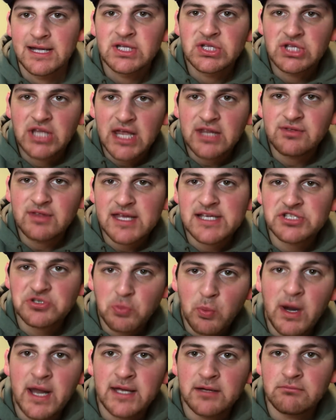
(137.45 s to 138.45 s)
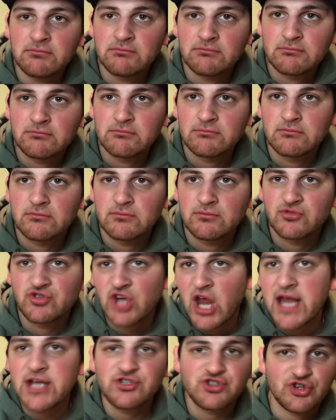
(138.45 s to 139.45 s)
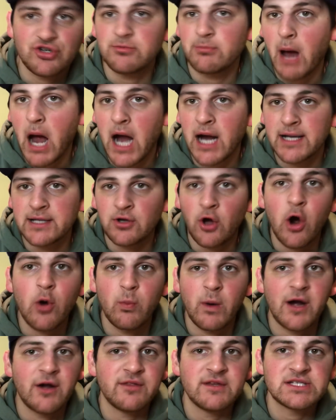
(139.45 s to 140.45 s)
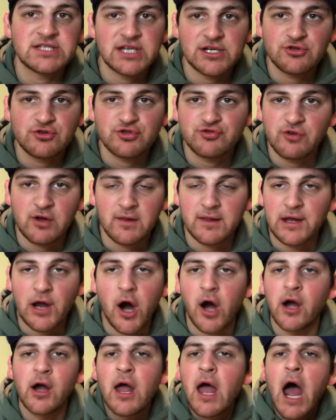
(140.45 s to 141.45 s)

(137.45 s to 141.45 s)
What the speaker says: Did this win change your mind on where the Sixers really are?